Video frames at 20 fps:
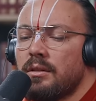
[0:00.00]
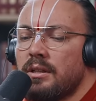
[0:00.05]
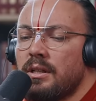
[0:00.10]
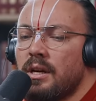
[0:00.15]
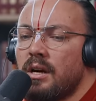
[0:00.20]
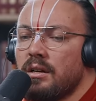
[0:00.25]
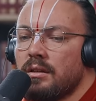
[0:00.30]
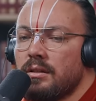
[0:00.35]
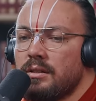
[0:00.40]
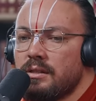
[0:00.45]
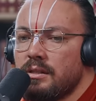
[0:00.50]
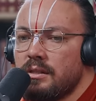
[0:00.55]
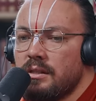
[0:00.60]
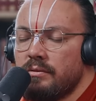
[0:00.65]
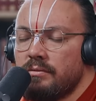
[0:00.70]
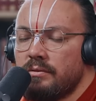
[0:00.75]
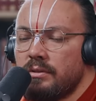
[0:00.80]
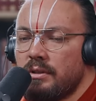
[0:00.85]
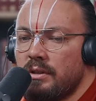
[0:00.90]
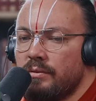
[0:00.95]
the darkness,
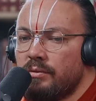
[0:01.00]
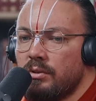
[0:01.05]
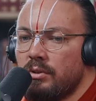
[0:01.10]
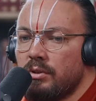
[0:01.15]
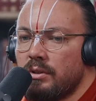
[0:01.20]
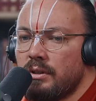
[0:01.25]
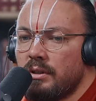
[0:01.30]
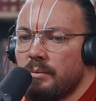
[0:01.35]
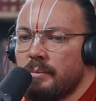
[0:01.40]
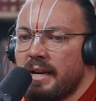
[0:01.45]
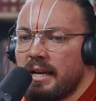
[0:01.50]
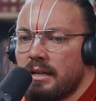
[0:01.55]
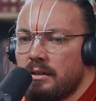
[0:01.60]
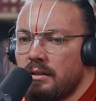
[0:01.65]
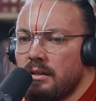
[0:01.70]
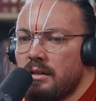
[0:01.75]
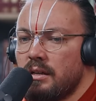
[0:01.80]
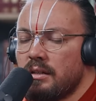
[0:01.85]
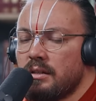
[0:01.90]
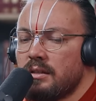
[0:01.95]
even if you look at the back of
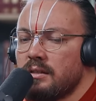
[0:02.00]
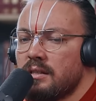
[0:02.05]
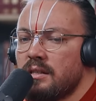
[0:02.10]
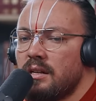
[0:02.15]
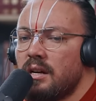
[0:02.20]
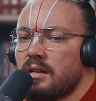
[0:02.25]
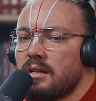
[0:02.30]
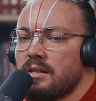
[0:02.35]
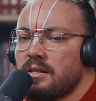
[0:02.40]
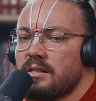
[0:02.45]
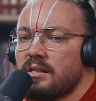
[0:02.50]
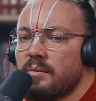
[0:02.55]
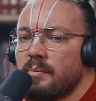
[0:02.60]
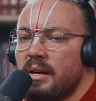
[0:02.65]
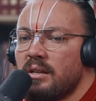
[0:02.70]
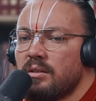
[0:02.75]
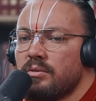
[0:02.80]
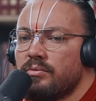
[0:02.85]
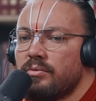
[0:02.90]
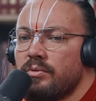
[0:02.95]
the darkness, the darkness is a
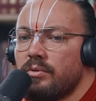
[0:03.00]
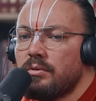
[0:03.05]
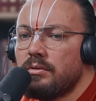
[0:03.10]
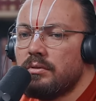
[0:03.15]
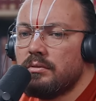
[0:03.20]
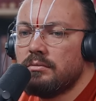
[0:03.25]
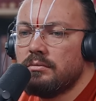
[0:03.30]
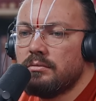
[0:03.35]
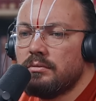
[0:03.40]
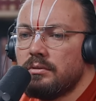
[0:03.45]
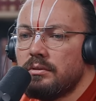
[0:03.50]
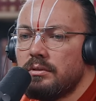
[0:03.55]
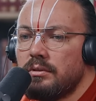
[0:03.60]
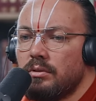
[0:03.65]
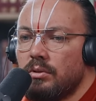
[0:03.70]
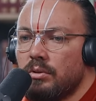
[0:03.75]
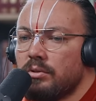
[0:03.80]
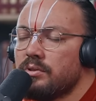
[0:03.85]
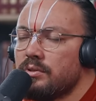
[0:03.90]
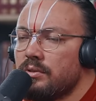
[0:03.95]
metaphor.
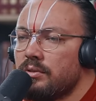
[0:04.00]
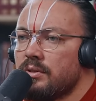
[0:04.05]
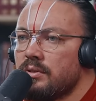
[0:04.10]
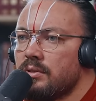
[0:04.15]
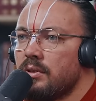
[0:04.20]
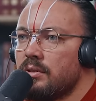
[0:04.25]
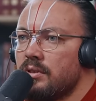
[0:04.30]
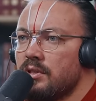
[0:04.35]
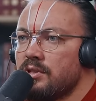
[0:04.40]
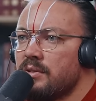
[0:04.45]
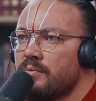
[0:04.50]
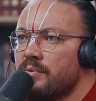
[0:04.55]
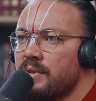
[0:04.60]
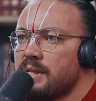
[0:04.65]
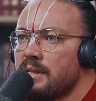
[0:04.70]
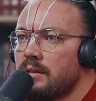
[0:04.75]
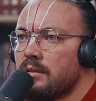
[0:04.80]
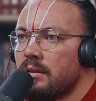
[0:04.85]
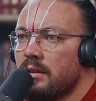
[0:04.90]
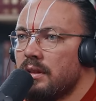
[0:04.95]
Also, it's not just a
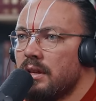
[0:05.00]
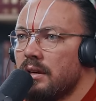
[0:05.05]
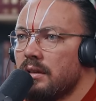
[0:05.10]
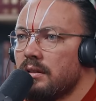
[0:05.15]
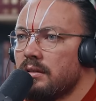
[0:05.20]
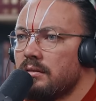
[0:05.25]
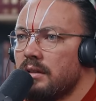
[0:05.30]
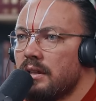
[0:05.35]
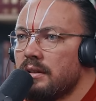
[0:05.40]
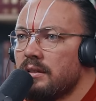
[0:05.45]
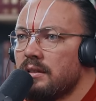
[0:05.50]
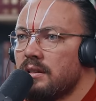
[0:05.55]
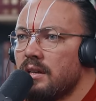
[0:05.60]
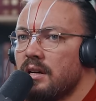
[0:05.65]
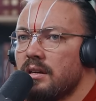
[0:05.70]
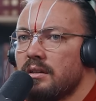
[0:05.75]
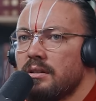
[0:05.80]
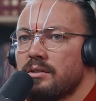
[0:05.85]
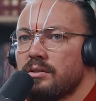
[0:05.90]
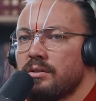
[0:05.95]
physical thing. Right, the
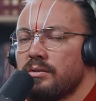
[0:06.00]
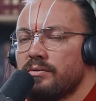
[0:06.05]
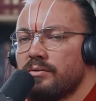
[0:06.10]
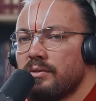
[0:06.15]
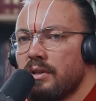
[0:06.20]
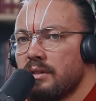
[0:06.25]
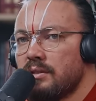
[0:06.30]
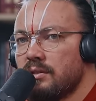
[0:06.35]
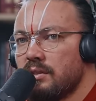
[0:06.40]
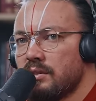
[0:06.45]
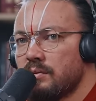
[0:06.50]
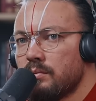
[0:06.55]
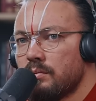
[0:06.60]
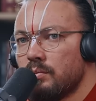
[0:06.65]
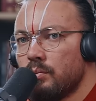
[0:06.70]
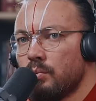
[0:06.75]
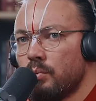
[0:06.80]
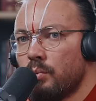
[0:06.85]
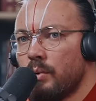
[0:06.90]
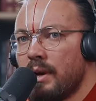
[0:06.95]
darkness of is just
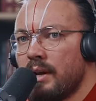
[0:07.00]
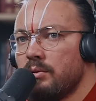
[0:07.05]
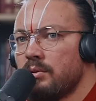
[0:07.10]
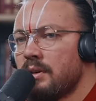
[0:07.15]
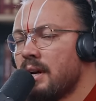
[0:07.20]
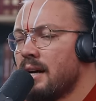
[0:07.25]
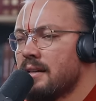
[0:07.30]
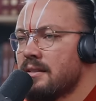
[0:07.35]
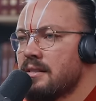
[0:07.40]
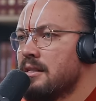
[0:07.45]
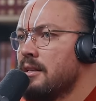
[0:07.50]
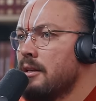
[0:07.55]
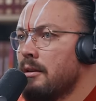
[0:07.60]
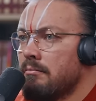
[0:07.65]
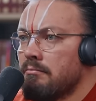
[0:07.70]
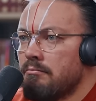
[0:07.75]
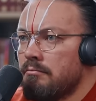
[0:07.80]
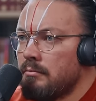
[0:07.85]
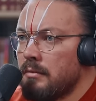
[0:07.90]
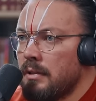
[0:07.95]
where you can't see.
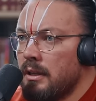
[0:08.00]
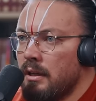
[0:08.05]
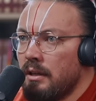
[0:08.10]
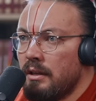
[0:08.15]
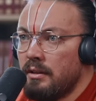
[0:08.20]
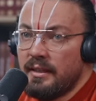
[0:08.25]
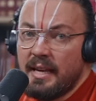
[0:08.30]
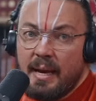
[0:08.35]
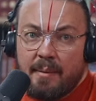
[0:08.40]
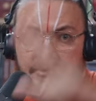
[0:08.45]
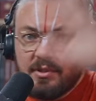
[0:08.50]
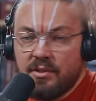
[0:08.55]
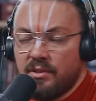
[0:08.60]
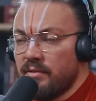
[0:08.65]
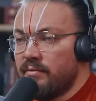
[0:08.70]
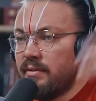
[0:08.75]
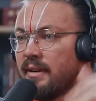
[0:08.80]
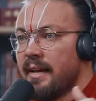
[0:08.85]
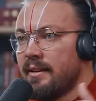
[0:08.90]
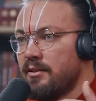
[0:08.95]
The absence
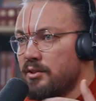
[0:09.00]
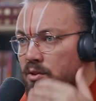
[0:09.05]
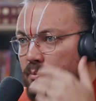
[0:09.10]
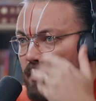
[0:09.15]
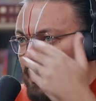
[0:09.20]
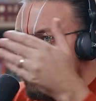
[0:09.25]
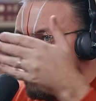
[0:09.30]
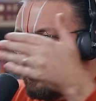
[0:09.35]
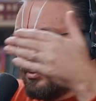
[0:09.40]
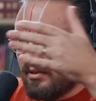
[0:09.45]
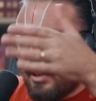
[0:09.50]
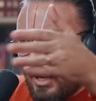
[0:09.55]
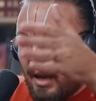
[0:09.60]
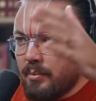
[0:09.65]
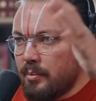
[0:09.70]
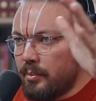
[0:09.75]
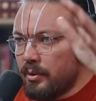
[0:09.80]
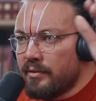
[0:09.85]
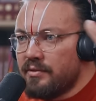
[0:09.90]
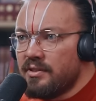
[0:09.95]
of light just makes you
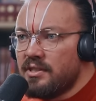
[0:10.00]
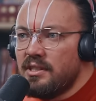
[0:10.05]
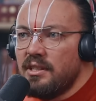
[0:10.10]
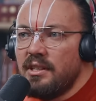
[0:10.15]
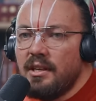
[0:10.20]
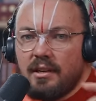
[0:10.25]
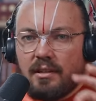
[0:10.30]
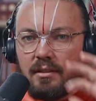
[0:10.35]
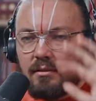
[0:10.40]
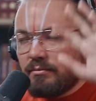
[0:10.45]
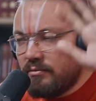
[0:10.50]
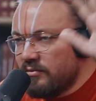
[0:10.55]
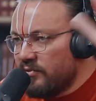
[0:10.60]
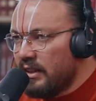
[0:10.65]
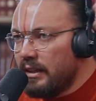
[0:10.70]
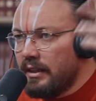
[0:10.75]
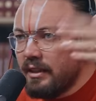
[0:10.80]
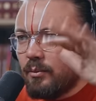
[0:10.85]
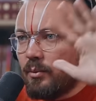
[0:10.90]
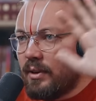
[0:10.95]
incapable of seeing,
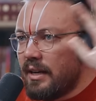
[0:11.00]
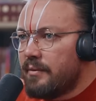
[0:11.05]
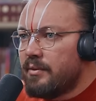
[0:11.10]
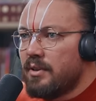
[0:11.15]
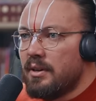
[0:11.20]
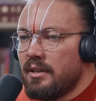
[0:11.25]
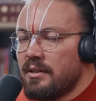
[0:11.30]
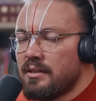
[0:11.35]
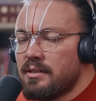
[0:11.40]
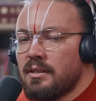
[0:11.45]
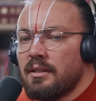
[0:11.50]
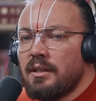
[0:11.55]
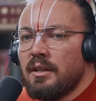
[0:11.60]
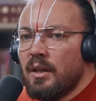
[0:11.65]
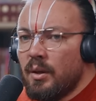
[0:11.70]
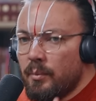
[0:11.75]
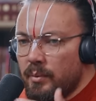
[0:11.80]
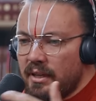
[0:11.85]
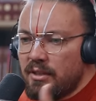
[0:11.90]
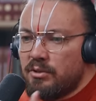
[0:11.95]
feeling, whatever it is.
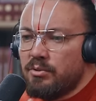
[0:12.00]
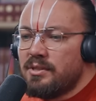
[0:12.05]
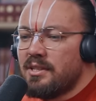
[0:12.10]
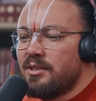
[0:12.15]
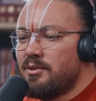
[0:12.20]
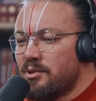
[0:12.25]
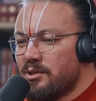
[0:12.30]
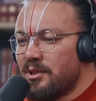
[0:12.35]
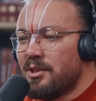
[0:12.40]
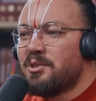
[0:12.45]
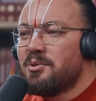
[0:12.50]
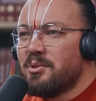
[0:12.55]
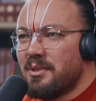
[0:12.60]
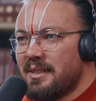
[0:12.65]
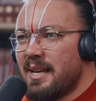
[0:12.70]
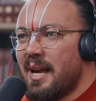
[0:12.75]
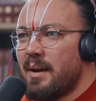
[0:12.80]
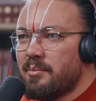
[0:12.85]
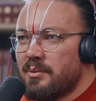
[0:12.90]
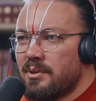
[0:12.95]
But as you said, you start to
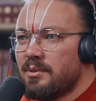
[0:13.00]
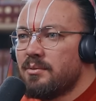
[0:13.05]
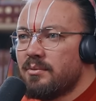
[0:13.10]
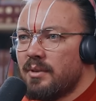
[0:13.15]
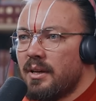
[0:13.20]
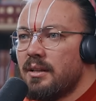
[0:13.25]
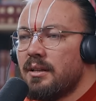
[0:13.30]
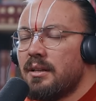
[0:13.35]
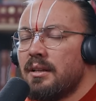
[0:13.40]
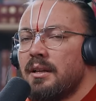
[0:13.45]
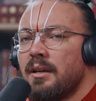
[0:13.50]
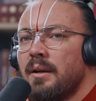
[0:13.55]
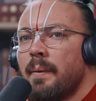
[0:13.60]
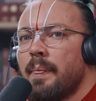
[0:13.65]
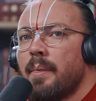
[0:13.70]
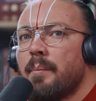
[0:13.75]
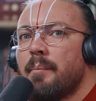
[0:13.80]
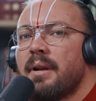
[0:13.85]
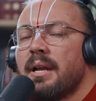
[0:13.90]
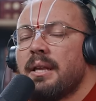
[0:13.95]
adapt, right?
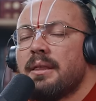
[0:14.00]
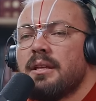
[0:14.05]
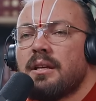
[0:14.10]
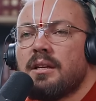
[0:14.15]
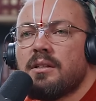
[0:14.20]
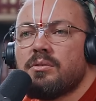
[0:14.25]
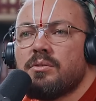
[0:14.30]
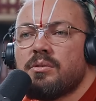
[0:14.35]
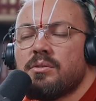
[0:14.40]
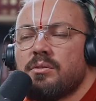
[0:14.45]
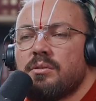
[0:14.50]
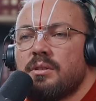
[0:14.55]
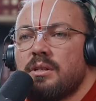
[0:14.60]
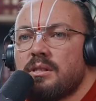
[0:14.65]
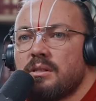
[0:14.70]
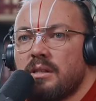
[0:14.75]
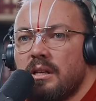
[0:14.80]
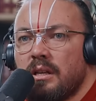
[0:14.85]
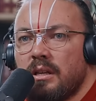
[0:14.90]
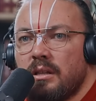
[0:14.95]
But I think it's also
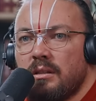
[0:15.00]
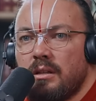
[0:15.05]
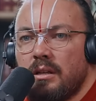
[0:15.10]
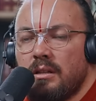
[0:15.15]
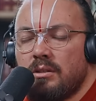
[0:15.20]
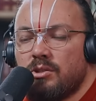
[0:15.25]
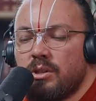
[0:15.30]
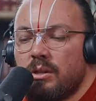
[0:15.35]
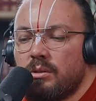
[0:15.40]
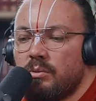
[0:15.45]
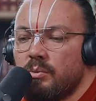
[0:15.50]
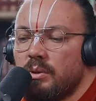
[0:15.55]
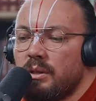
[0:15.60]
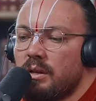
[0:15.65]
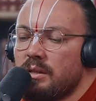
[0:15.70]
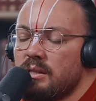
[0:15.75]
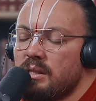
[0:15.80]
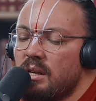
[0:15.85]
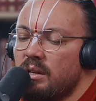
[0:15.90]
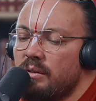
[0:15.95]
this, like in, in general with
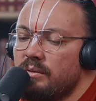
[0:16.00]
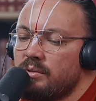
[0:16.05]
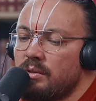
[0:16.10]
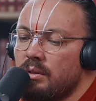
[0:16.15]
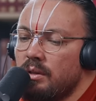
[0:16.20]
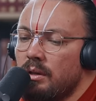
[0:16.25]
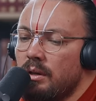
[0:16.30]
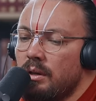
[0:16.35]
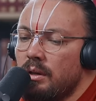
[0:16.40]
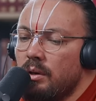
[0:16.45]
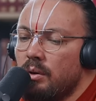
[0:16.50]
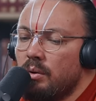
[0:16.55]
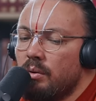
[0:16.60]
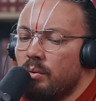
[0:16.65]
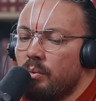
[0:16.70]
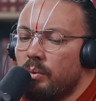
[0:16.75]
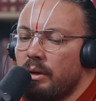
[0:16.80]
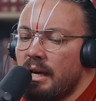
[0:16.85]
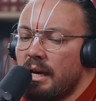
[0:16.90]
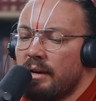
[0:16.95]
ourselves,
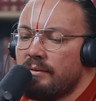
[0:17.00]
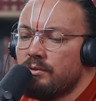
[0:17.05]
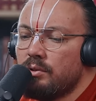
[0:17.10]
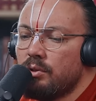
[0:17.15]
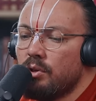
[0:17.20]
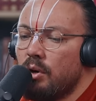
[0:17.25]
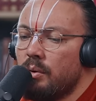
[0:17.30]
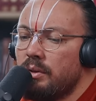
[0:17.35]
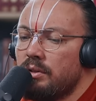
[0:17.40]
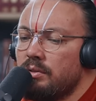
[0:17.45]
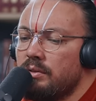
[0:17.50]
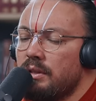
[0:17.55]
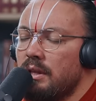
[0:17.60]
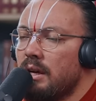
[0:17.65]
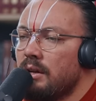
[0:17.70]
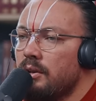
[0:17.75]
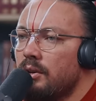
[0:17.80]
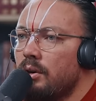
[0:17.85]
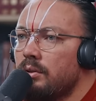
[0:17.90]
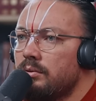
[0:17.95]
we have to go into the
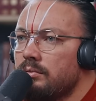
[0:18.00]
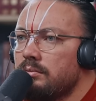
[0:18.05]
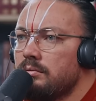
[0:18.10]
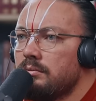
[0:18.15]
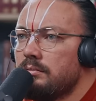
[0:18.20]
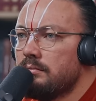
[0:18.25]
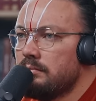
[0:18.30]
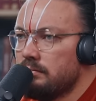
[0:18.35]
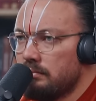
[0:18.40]
unknown,